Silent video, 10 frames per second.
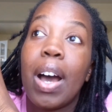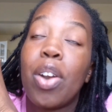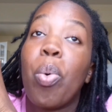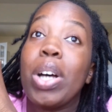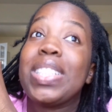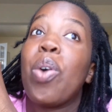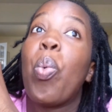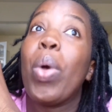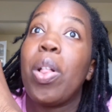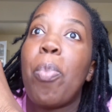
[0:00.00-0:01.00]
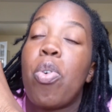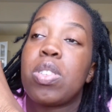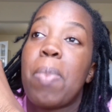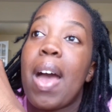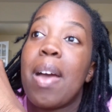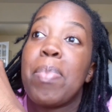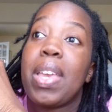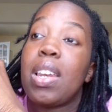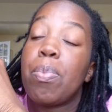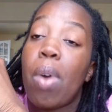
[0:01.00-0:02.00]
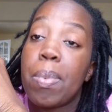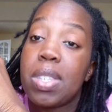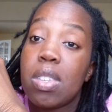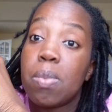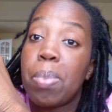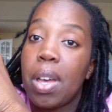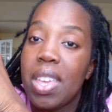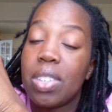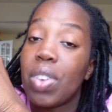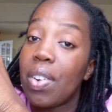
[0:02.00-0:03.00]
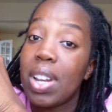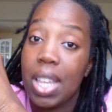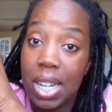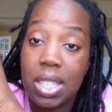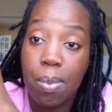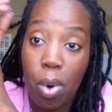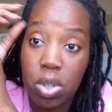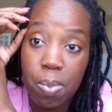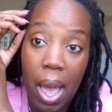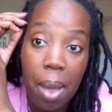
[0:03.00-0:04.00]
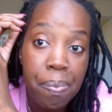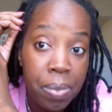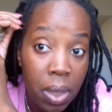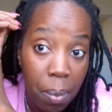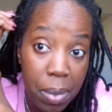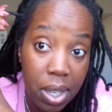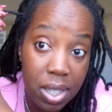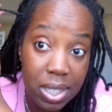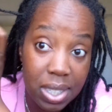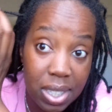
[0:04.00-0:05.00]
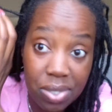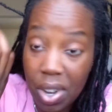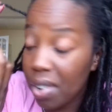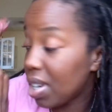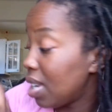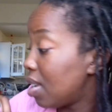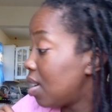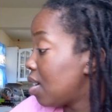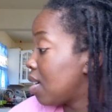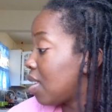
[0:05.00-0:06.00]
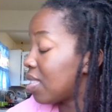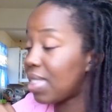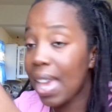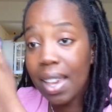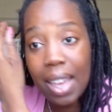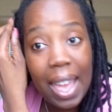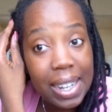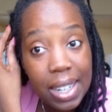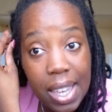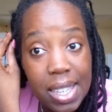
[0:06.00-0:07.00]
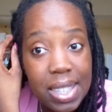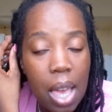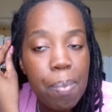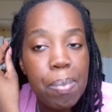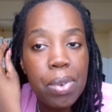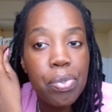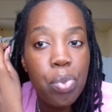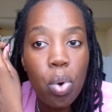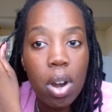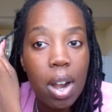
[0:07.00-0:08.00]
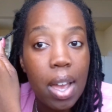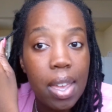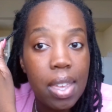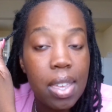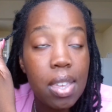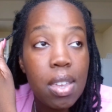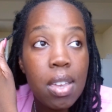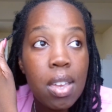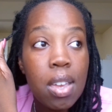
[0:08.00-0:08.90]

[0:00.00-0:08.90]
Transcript: I don't want to say will bounce back and make any promises, but it's very likely to bounce back, because this is very thick and nice. And before I